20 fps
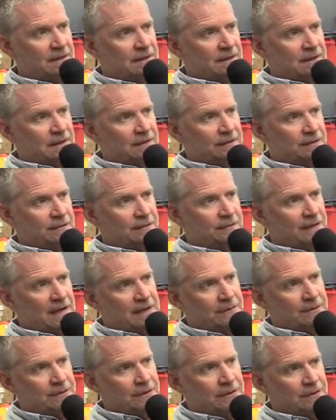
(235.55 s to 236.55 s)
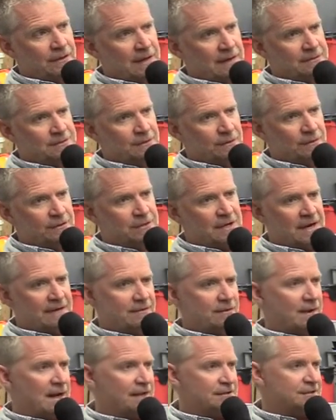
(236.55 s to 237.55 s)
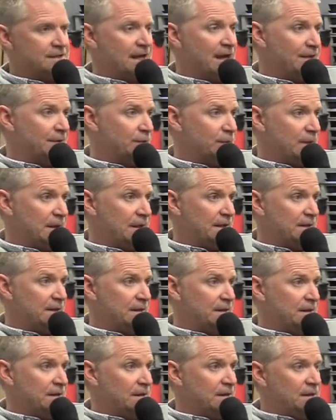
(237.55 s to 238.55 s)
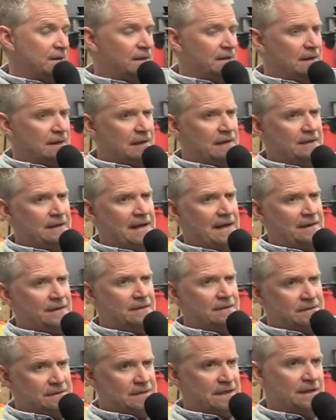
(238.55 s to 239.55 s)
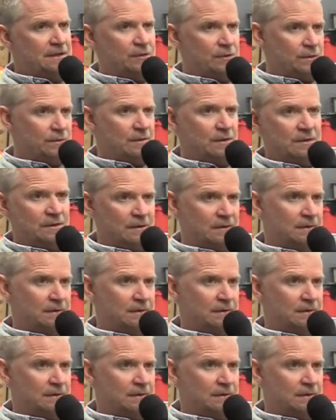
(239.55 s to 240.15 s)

And then the following year, I was the only driver at Roush not to win, and that continued,